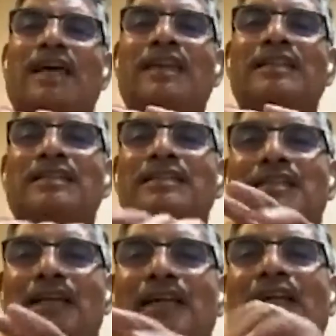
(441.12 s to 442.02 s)
challenge is
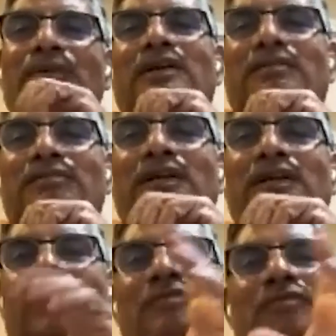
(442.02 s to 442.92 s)
skilled labor.
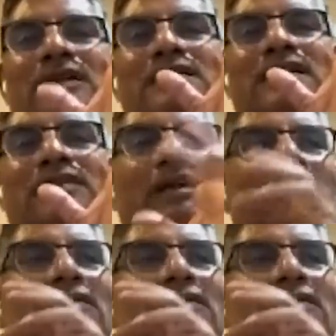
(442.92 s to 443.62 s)
On one side, we are